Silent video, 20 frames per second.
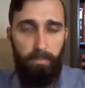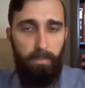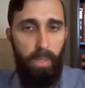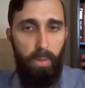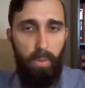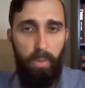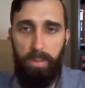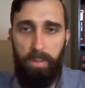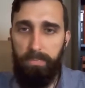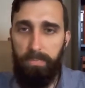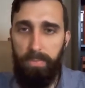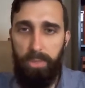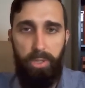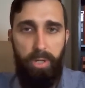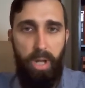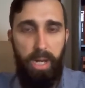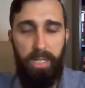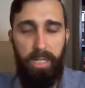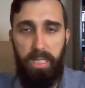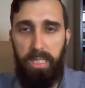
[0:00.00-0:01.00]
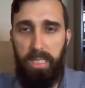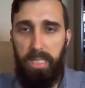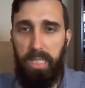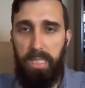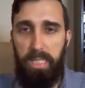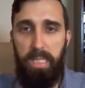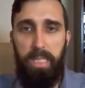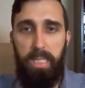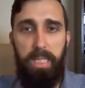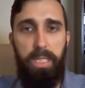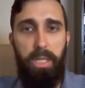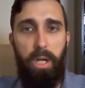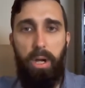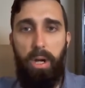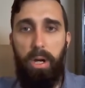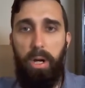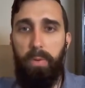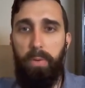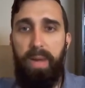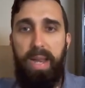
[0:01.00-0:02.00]
Where zoonotic diseases
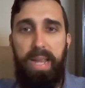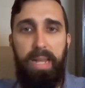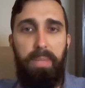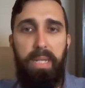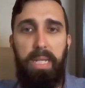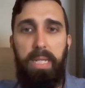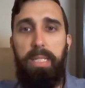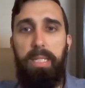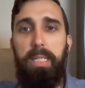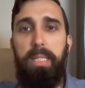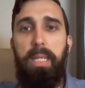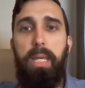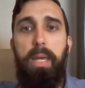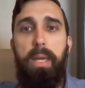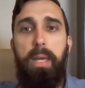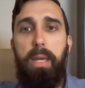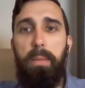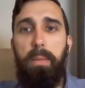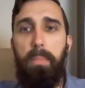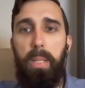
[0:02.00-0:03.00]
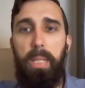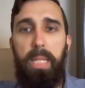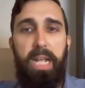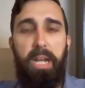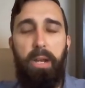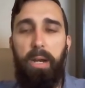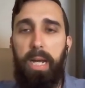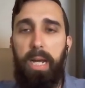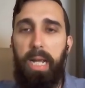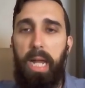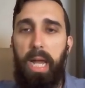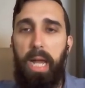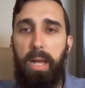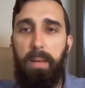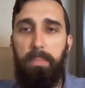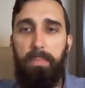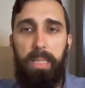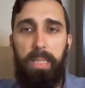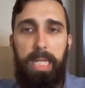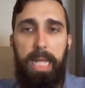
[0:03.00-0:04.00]
are rabies, malaria,
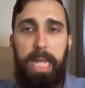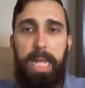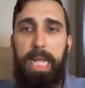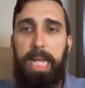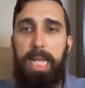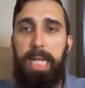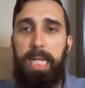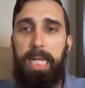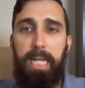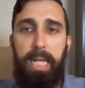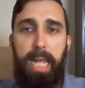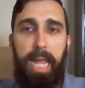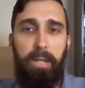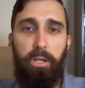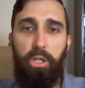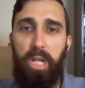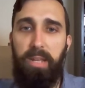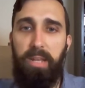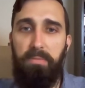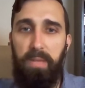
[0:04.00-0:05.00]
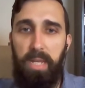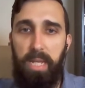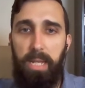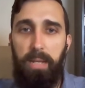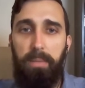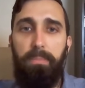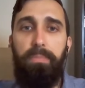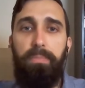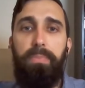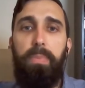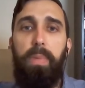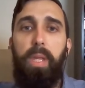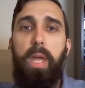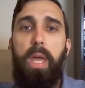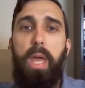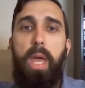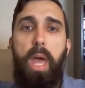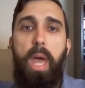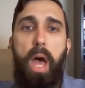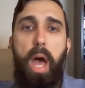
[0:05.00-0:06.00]
plague, HIV.
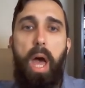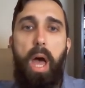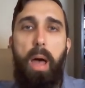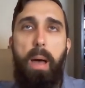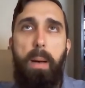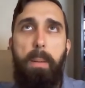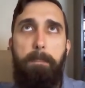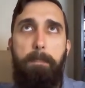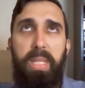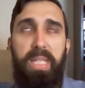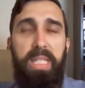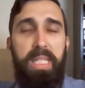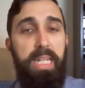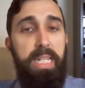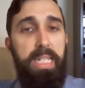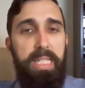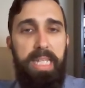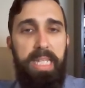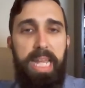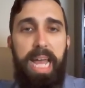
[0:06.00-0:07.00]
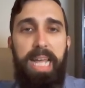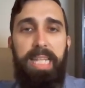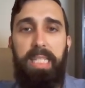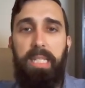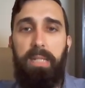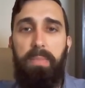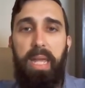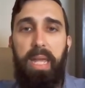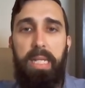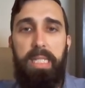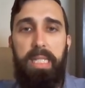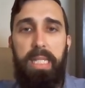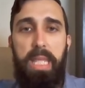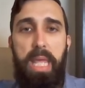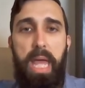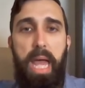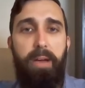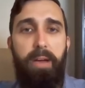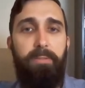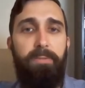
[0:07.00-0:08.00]
The CDC estimates
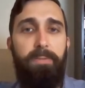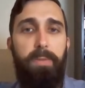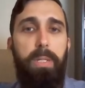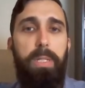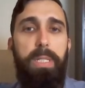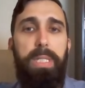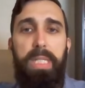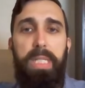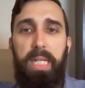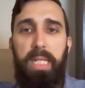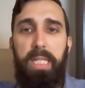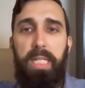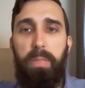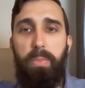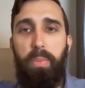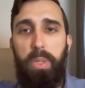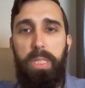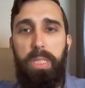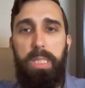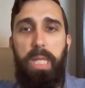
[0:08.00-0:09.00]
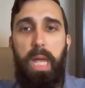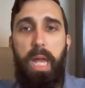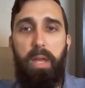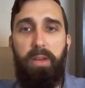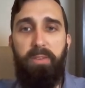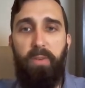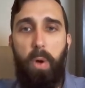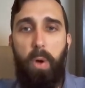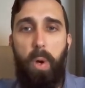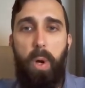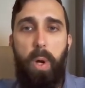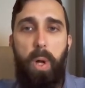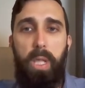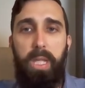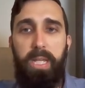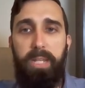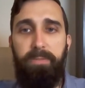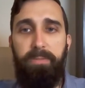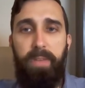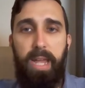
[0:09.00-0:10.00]
that a full 60% of all
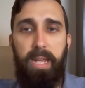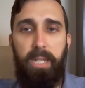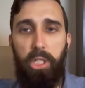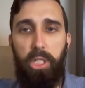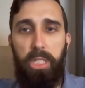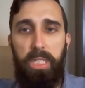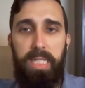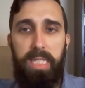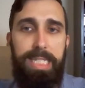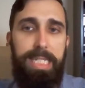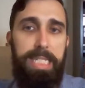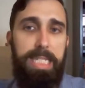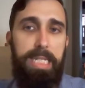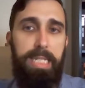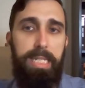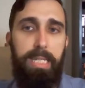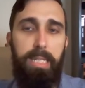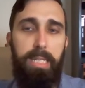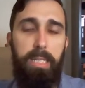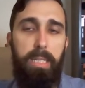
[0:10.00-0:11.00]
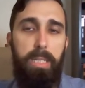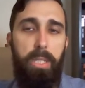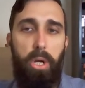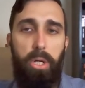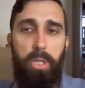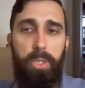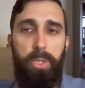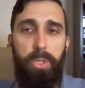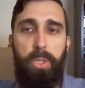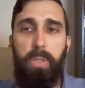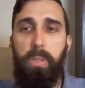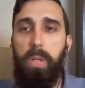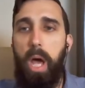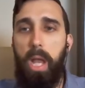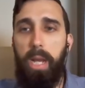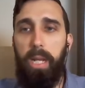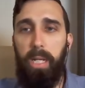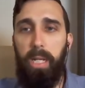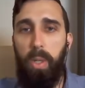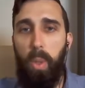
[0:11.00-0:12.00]
infectious diseases are
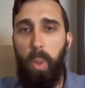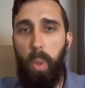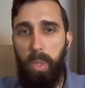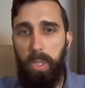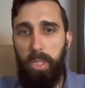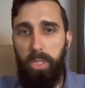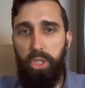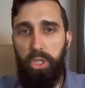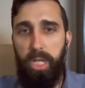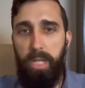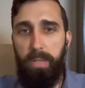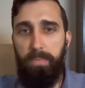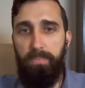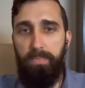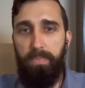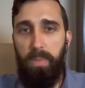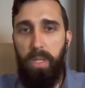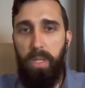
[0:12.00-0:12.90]
zoonotic in origin.